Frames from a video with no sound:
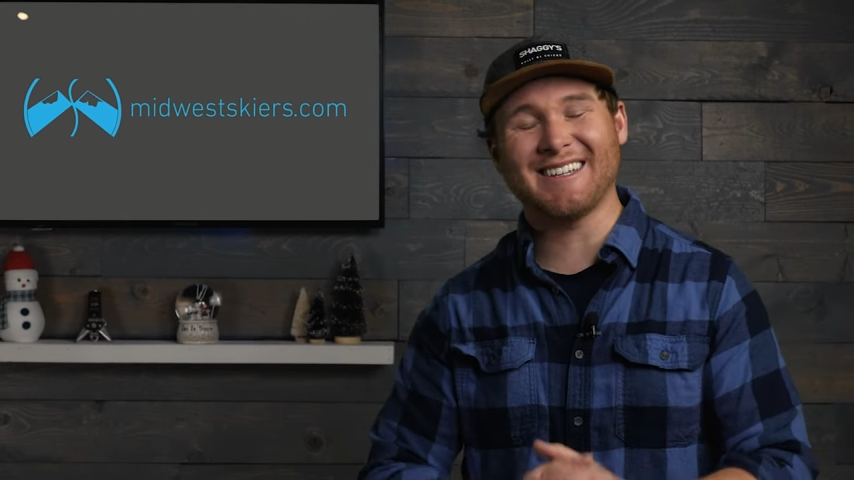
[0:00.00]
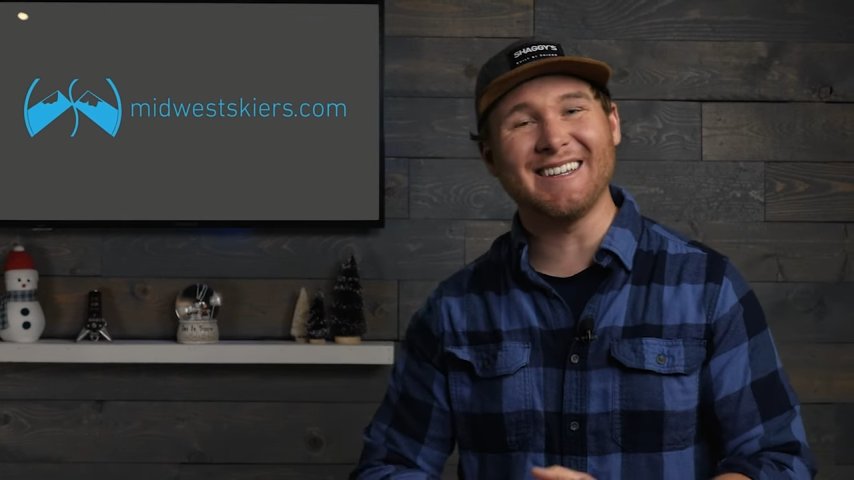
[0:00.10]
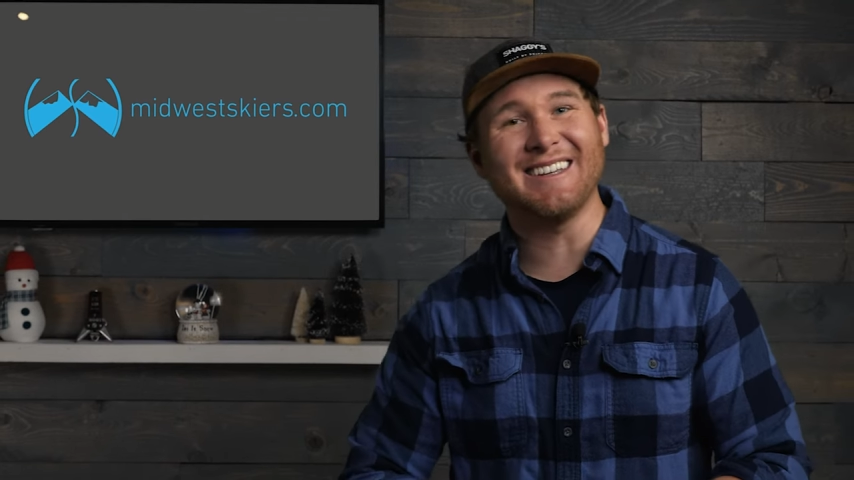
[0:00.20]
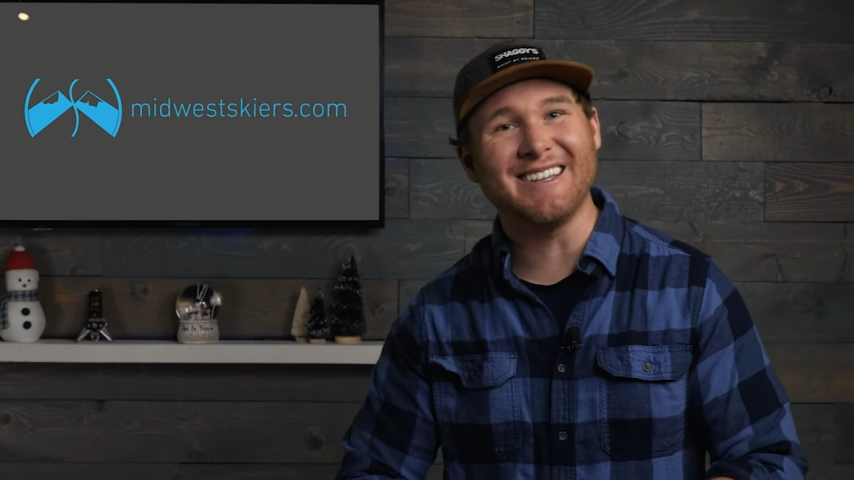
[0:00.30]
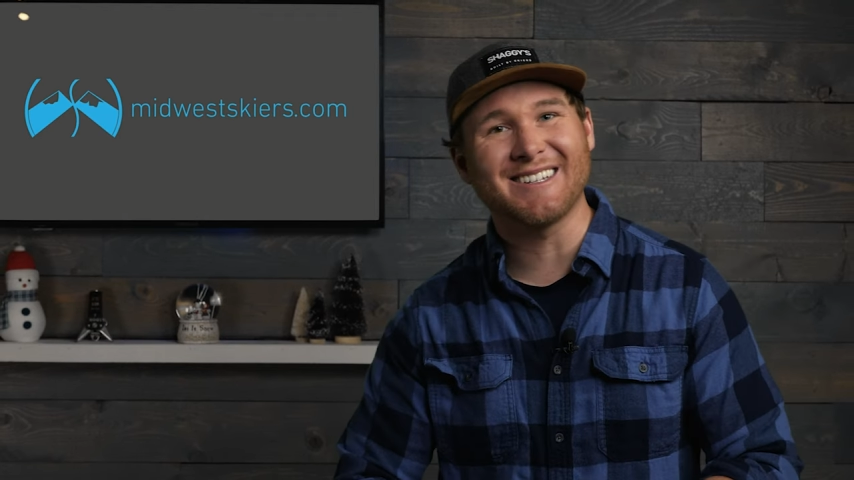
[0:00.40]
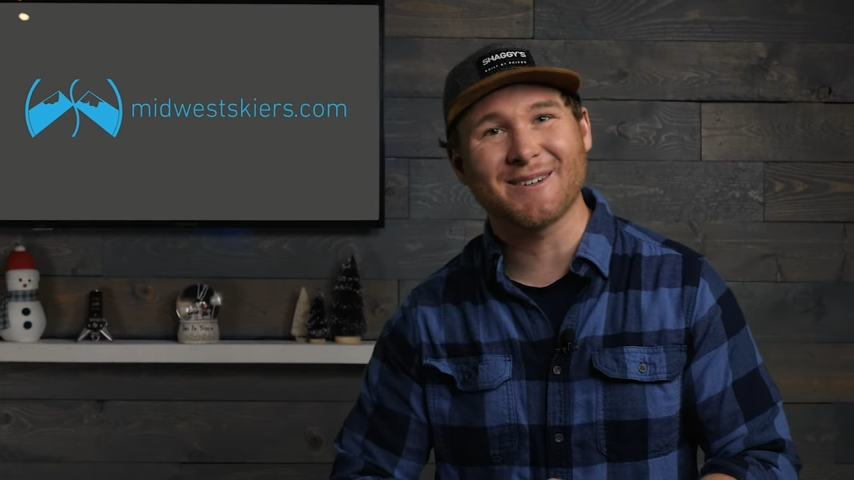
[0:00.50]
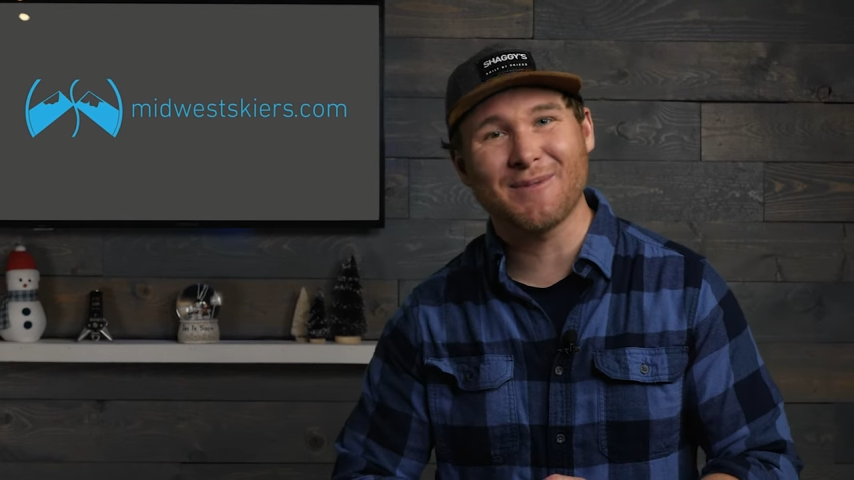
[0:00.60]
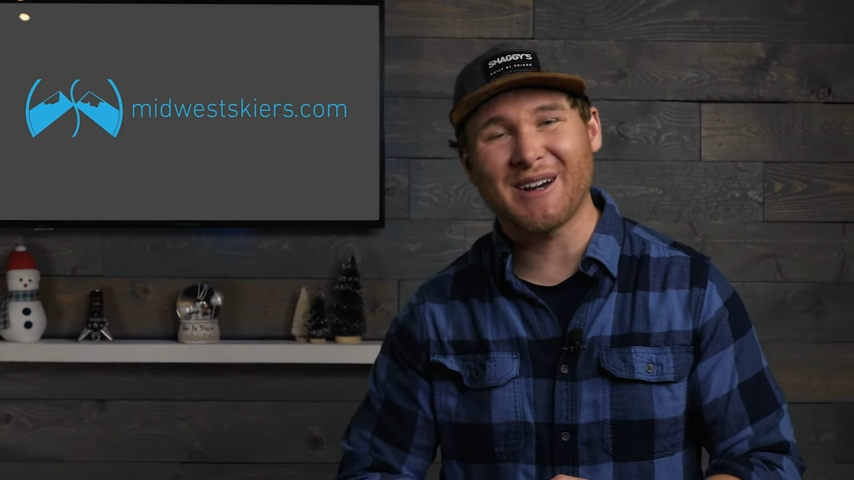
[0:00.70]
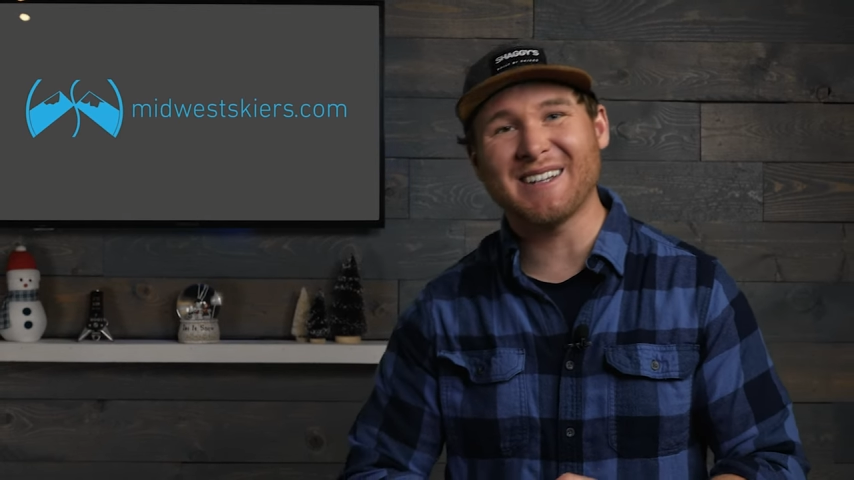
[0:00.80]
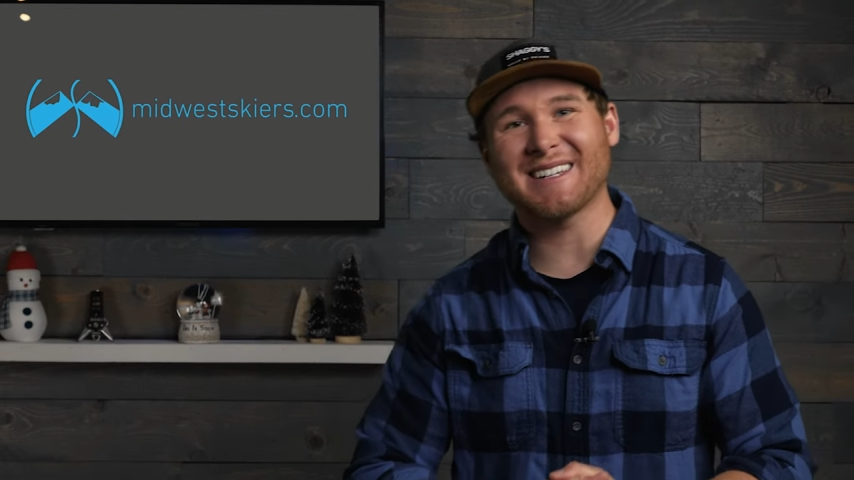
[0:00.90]
skiing Easter
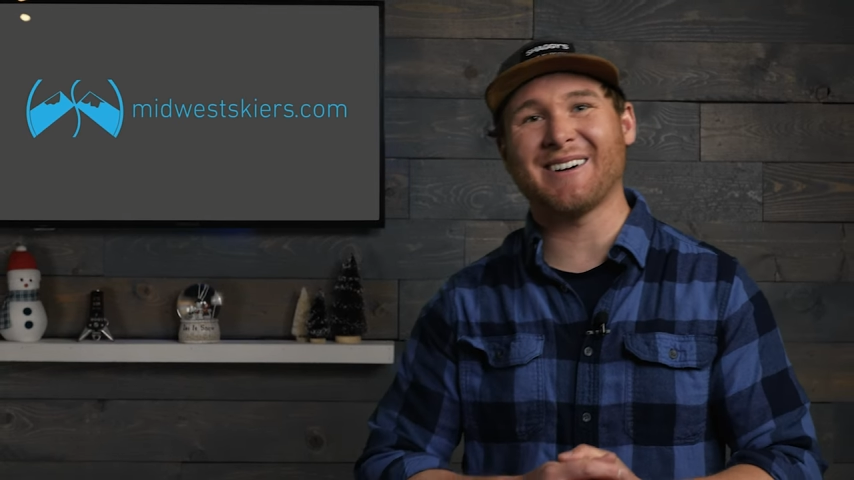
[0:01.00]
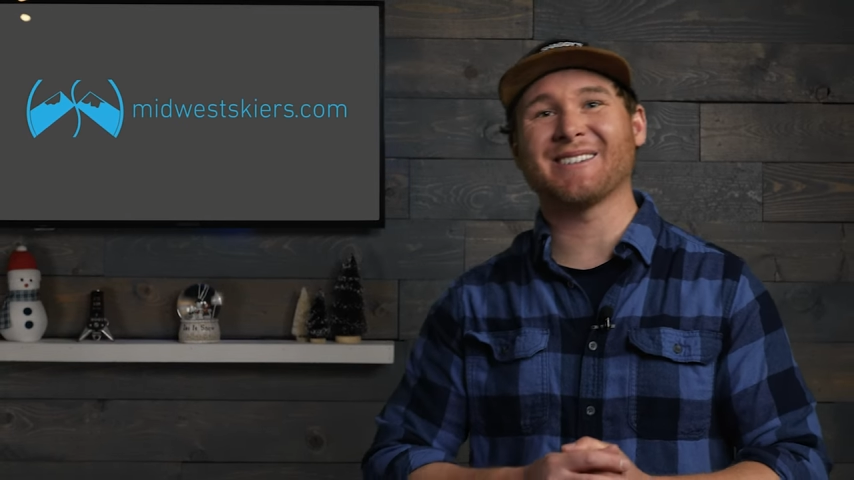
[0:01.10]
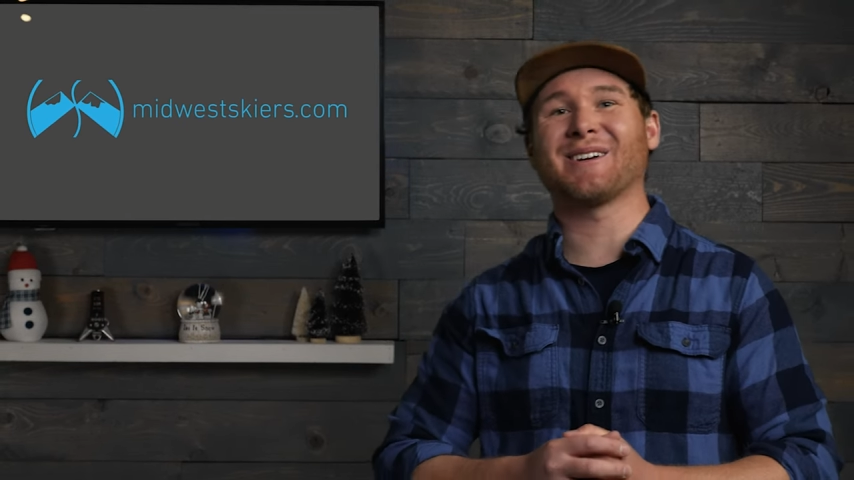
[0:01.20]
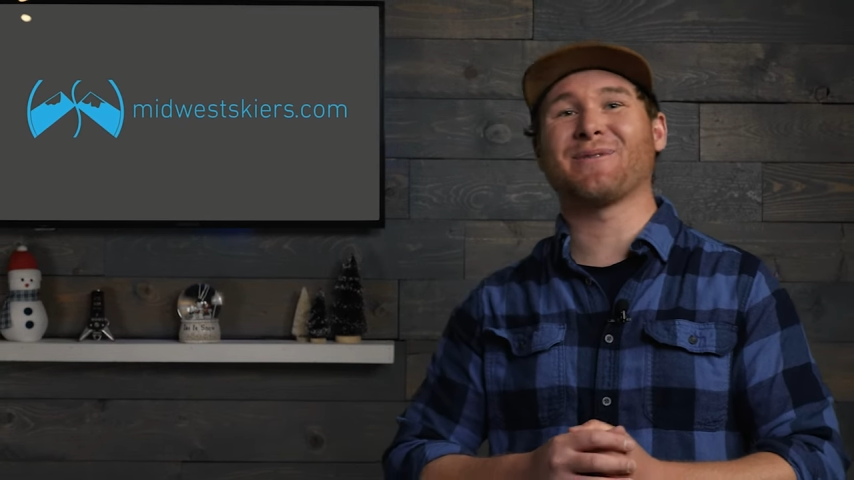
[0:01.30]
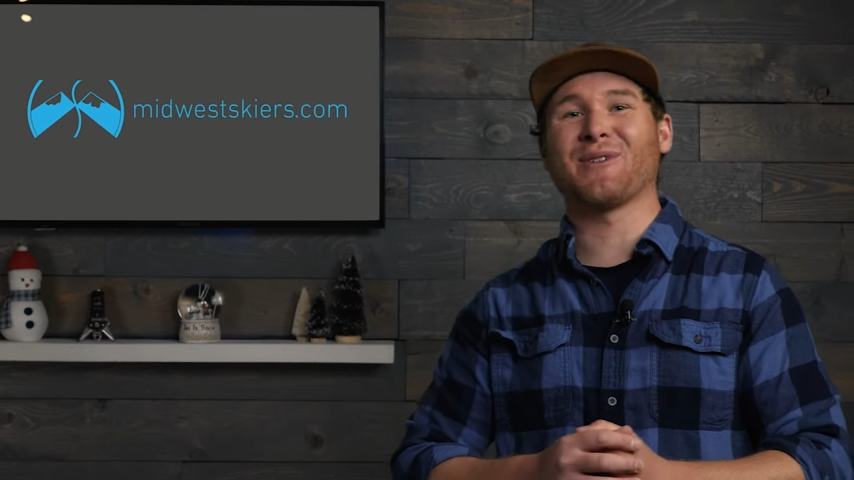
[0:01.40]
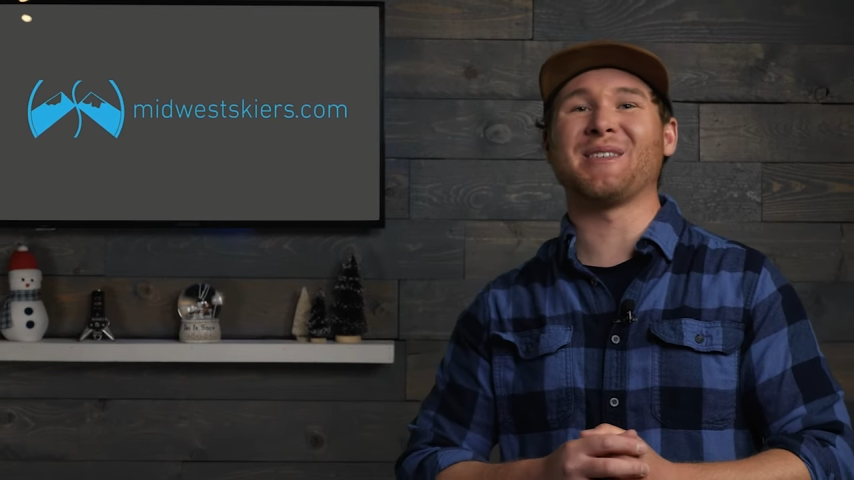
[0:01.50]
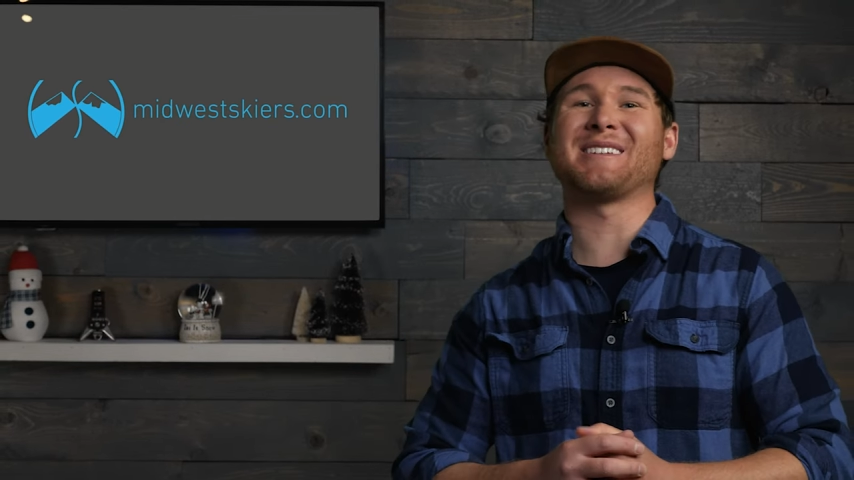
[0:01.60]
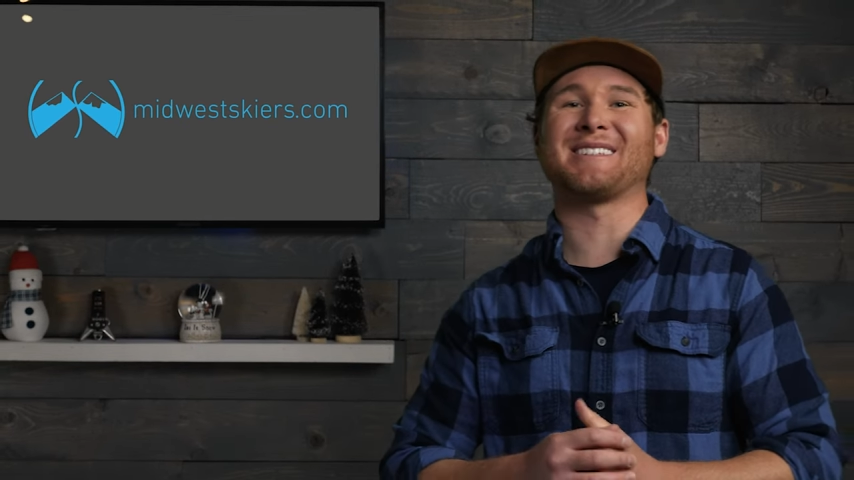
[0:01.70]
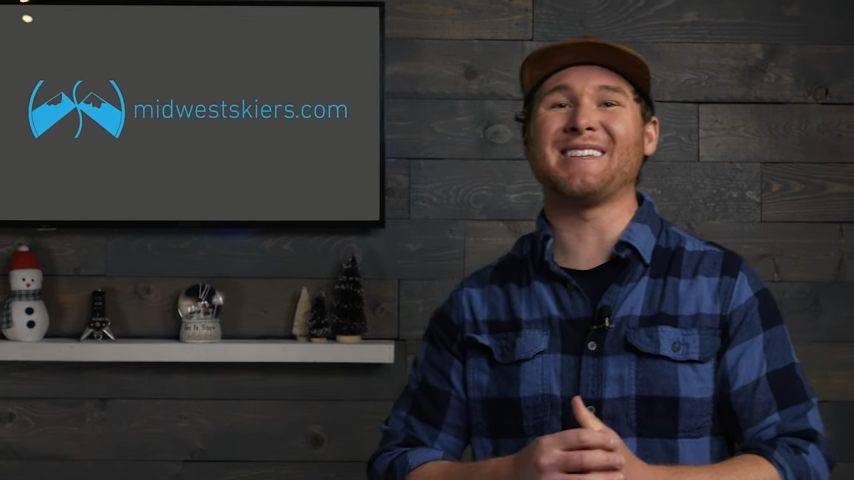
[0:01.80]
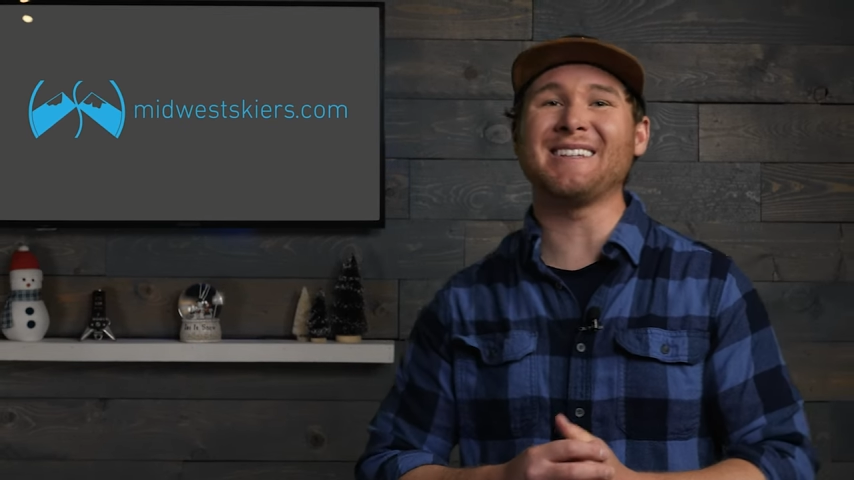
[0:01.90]
bunnies out there for
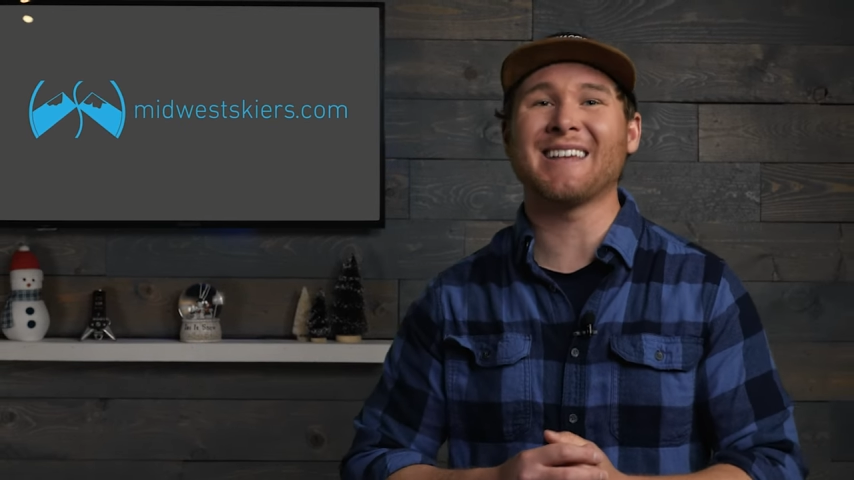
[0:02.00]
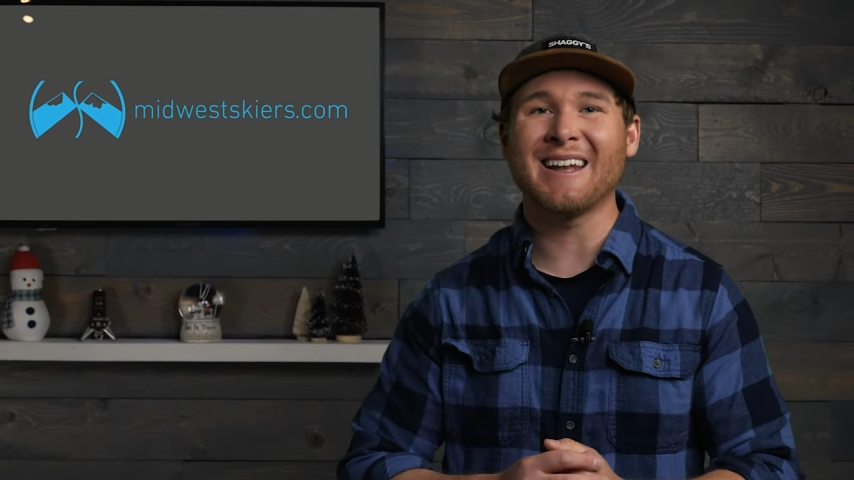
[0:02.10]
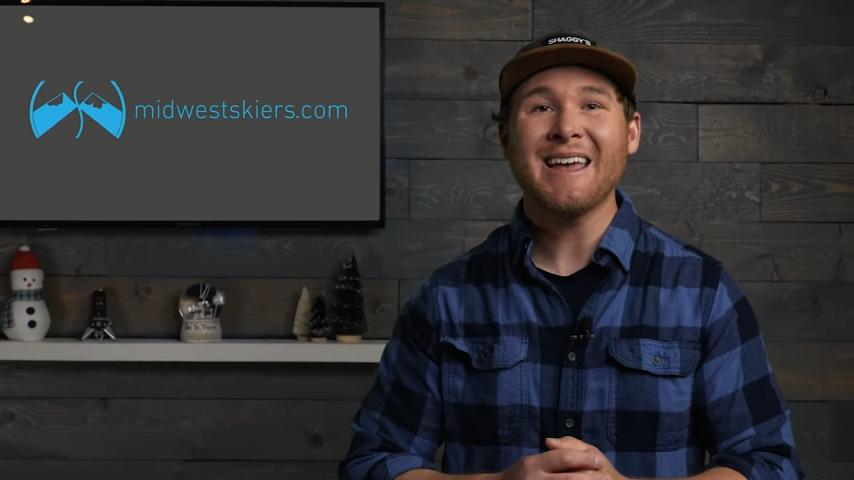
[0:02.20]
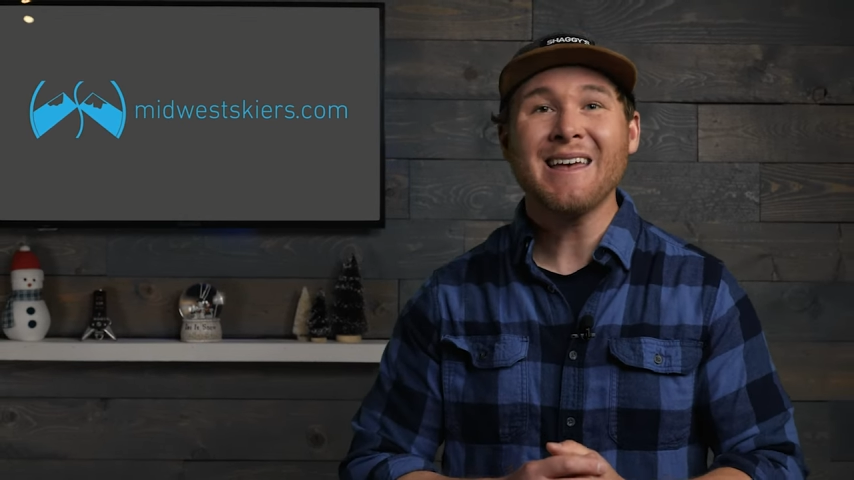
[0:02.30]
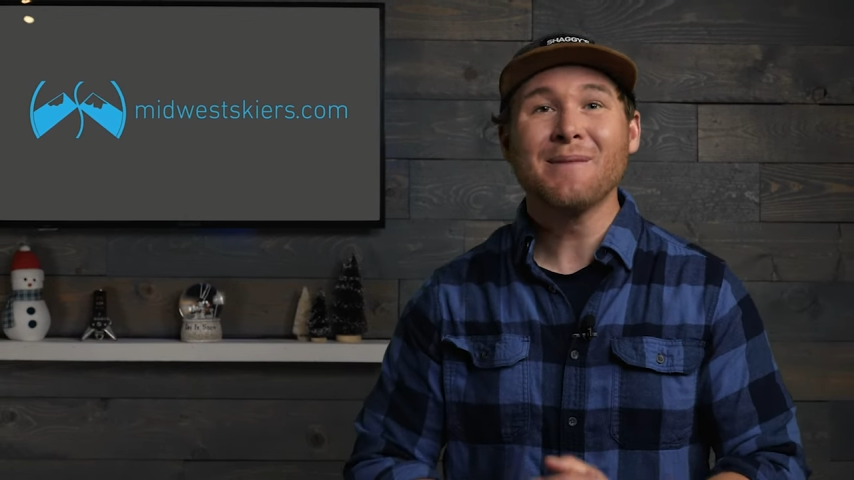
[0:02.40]
this season.